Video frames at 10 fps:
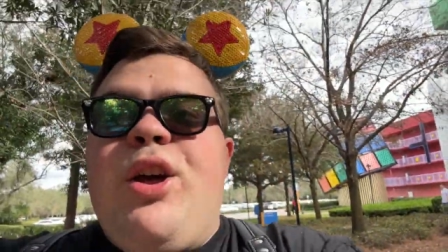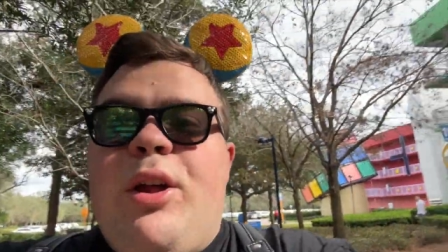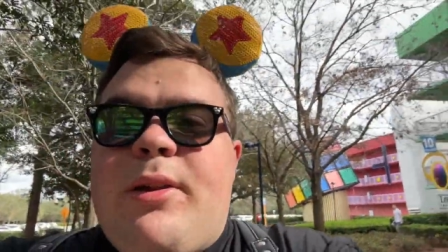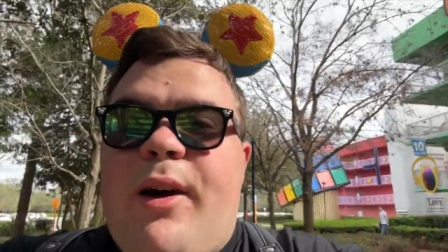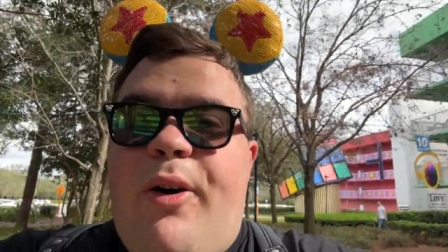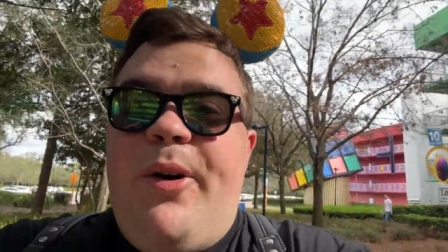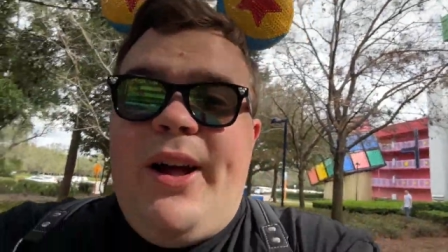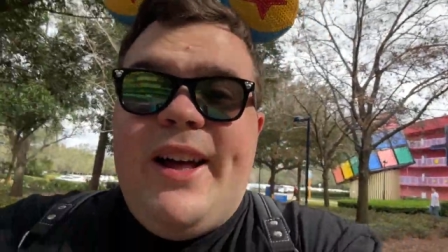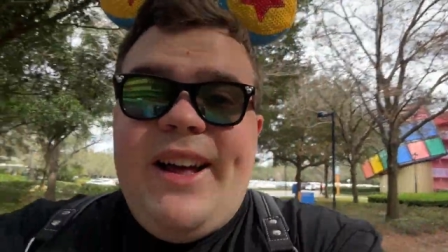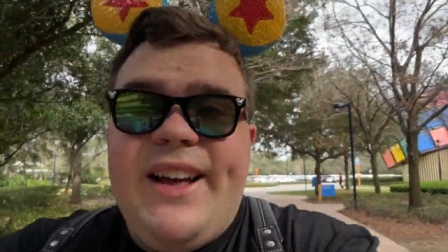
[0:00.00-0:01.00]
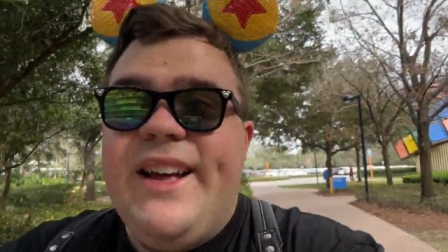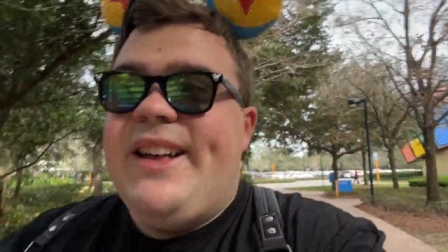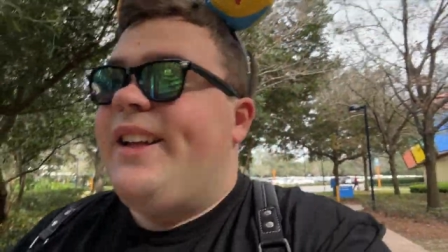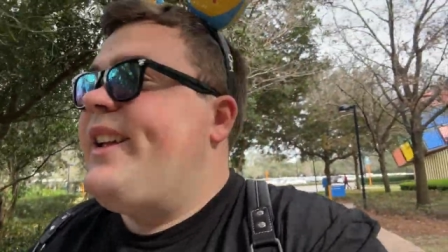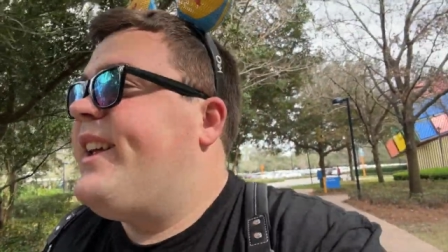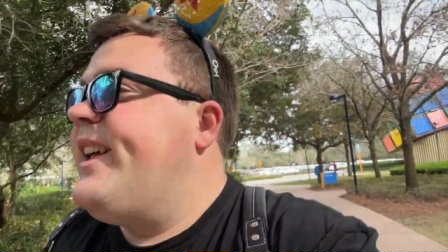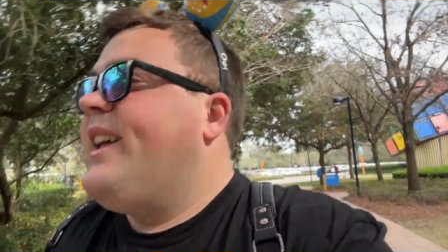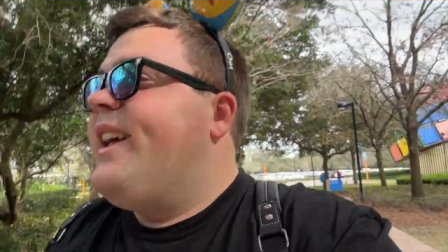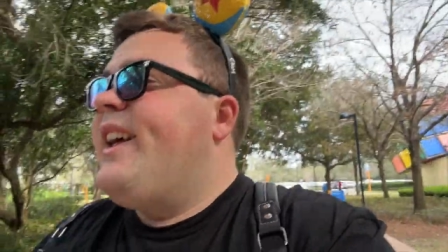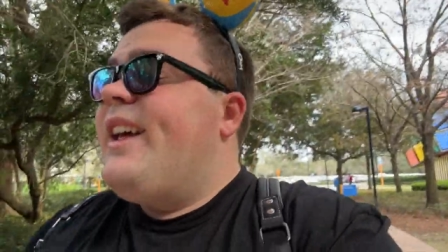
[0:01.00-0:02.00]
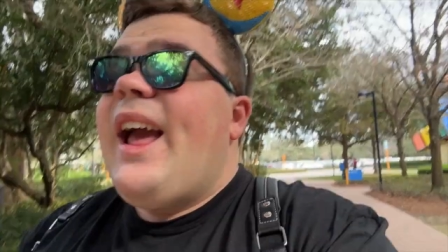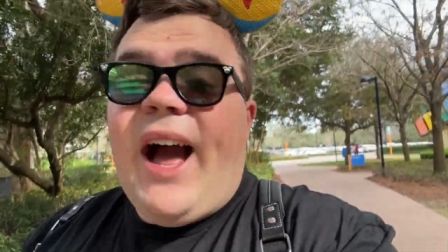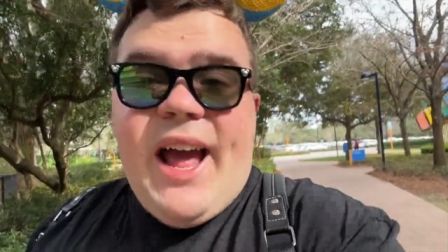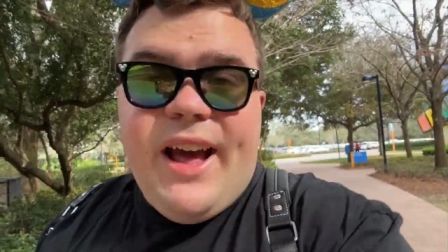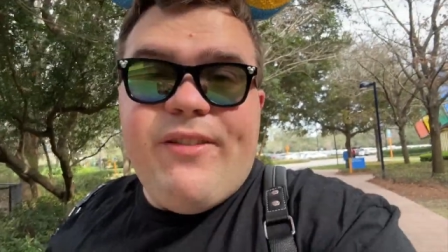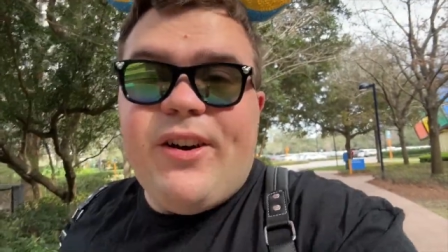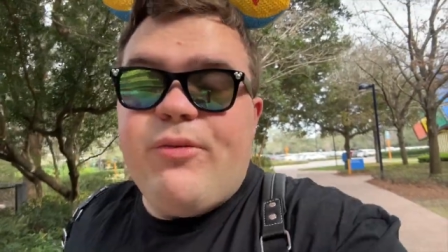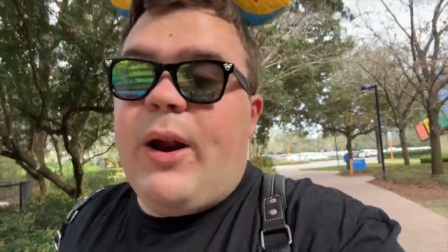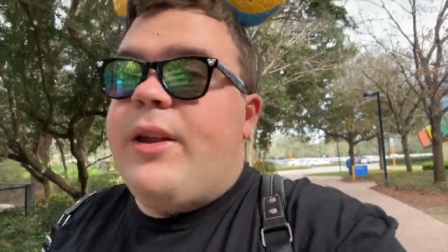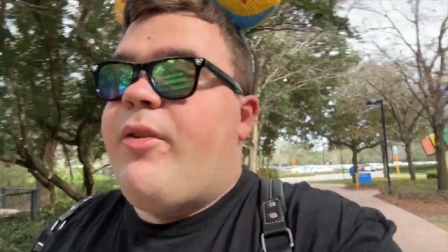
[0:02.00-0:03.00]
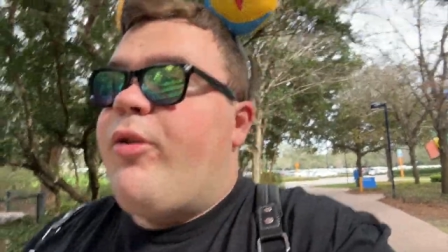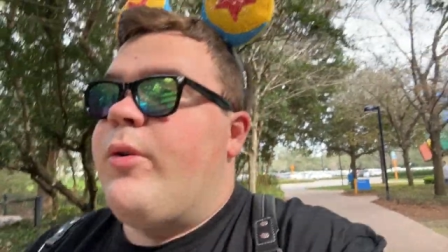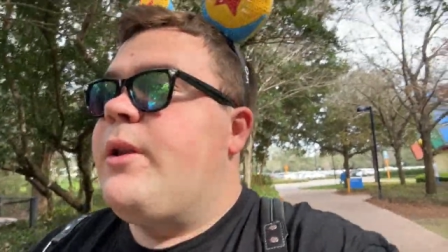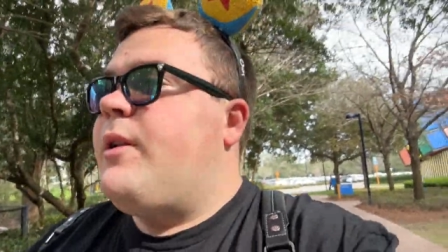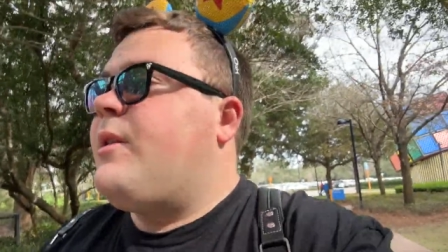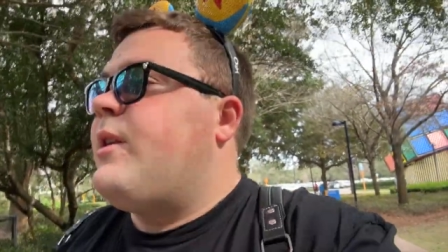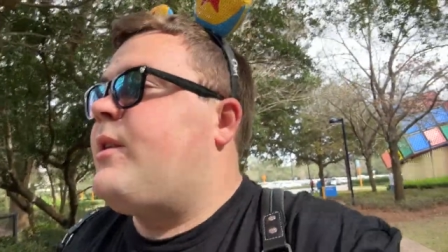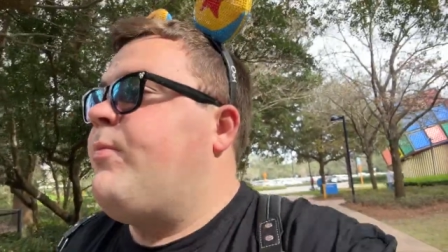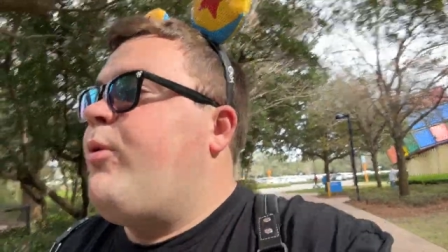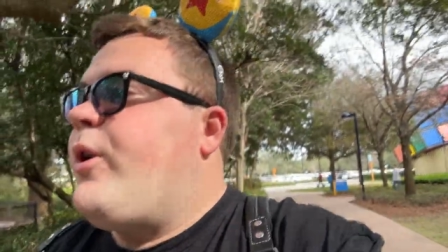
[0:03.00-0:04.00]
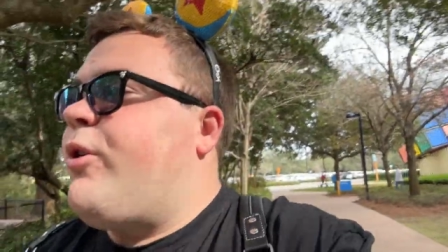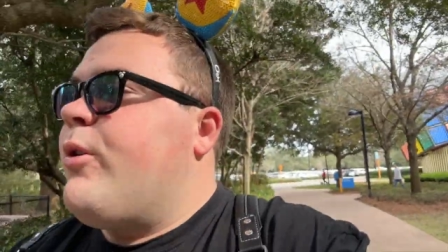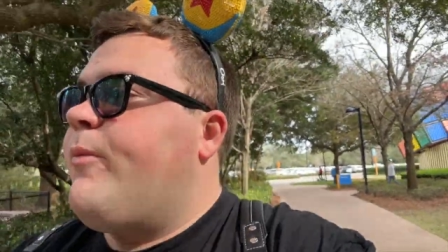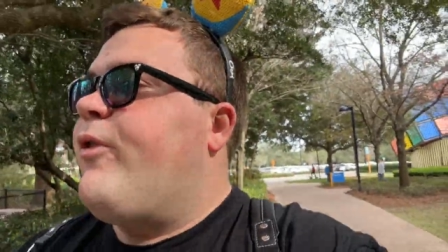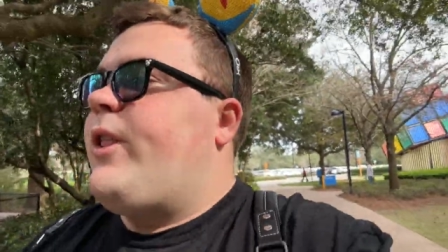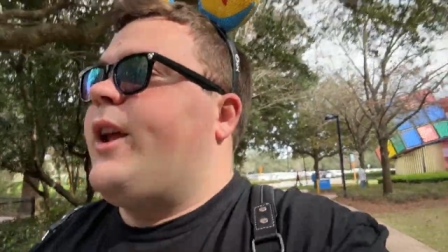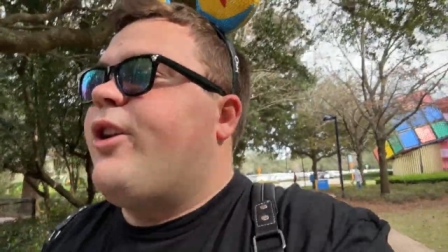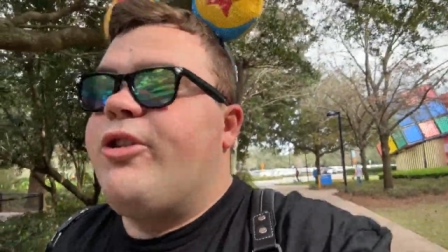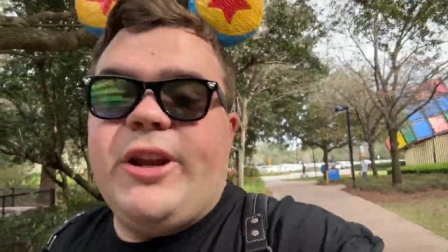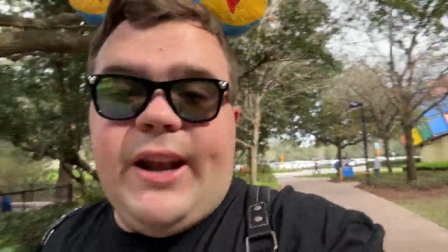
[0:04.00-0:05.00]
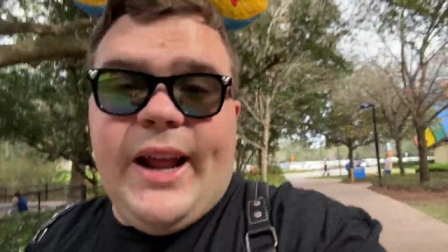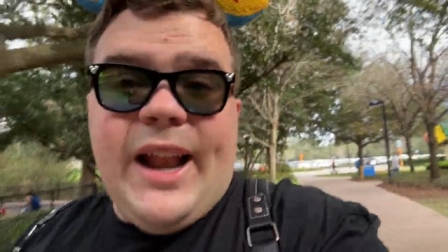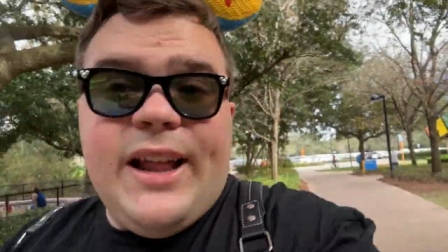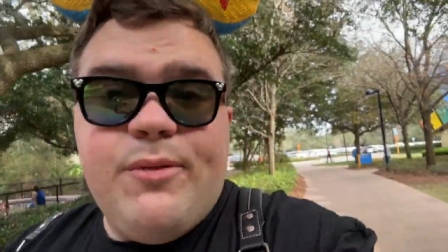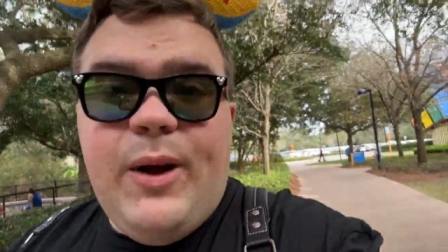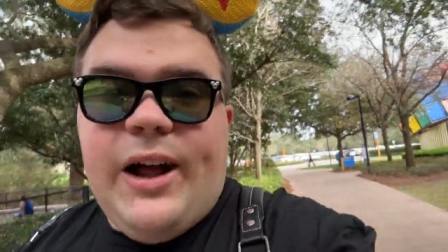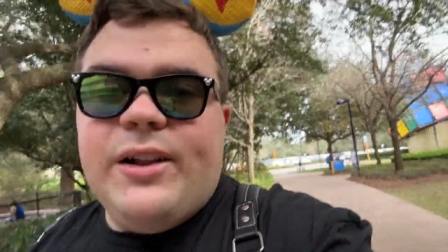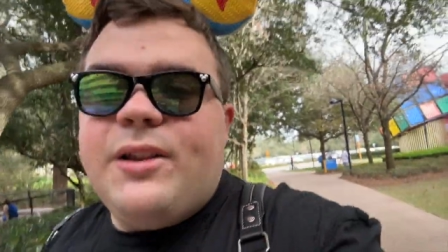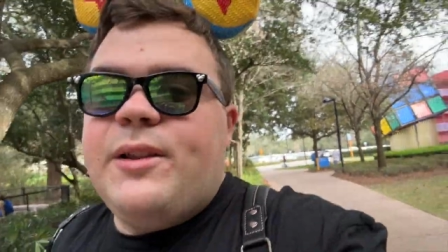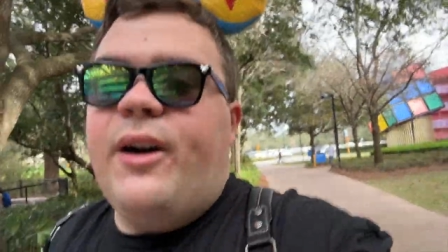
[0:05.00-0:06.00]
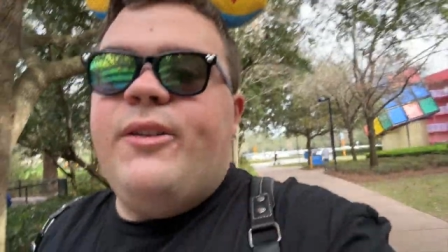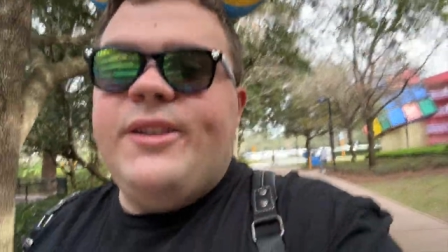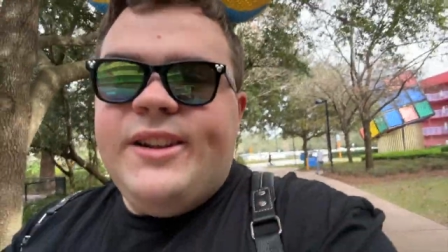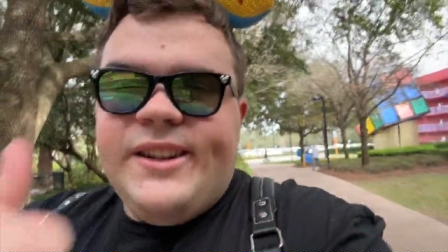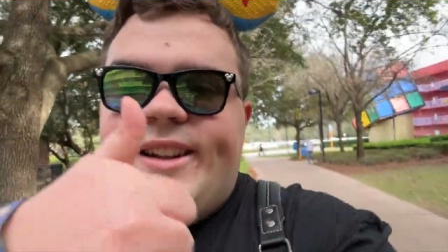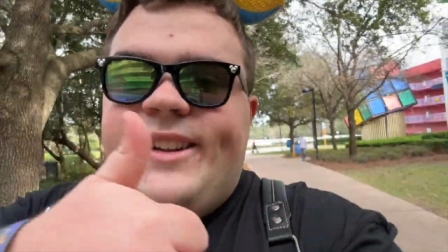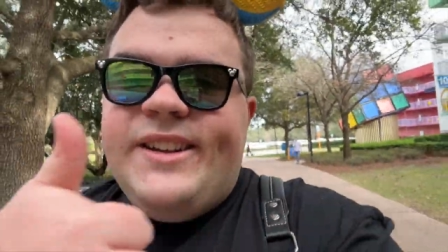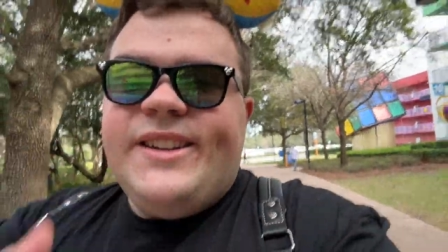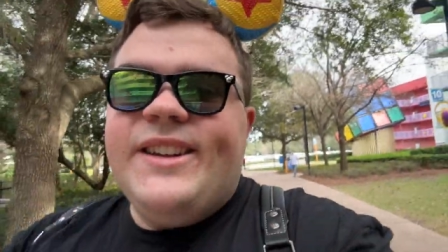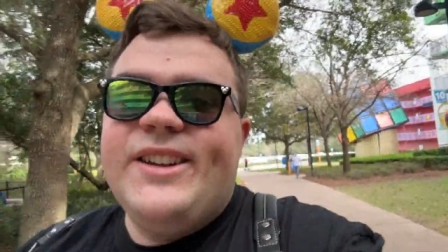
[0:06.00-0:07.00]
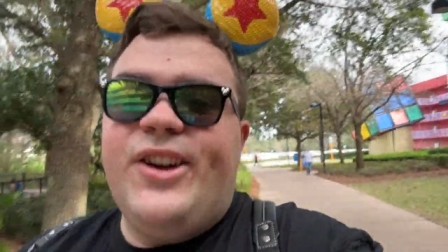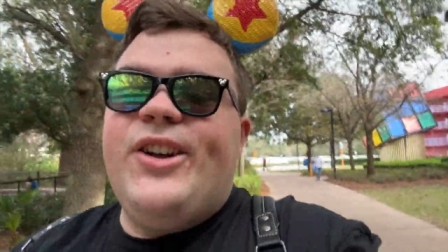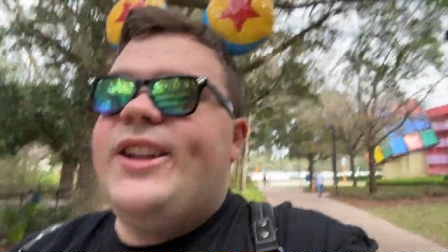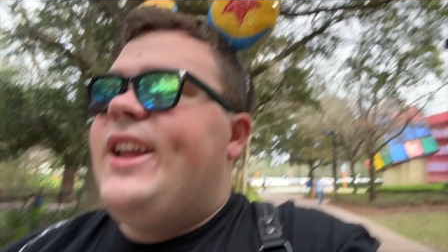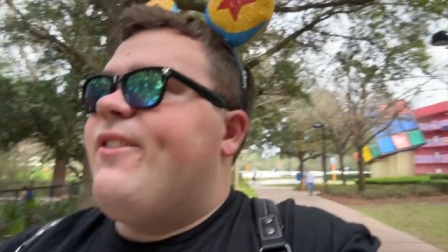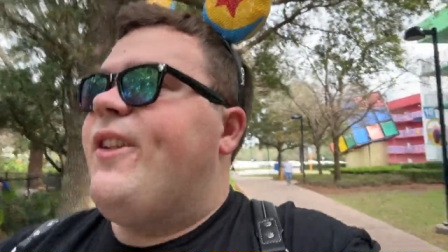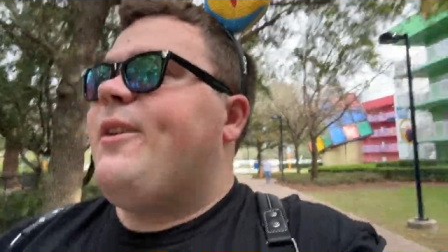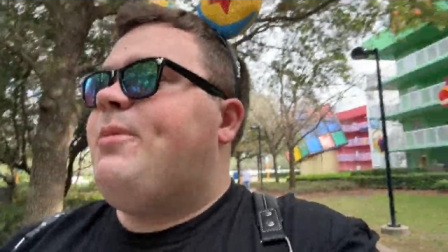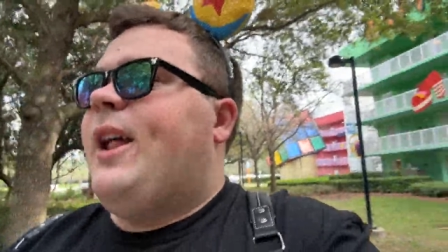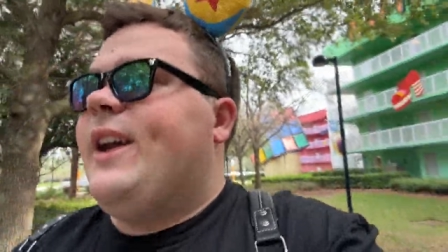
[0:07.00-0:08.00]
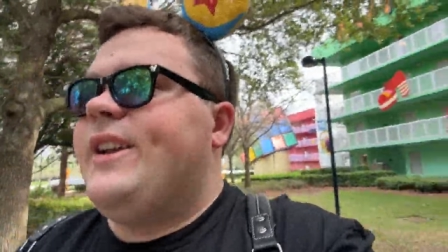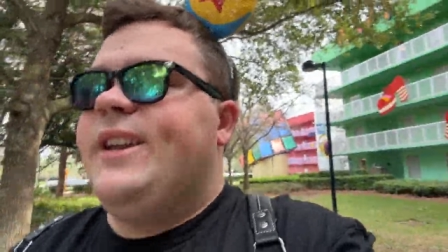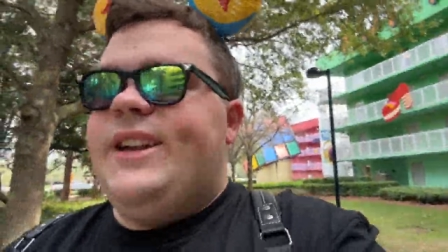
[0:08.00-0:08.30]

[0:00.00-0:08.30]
So, yeah, I have a Rise of the Resistance boarding group for later tonight as well, so good evening planned.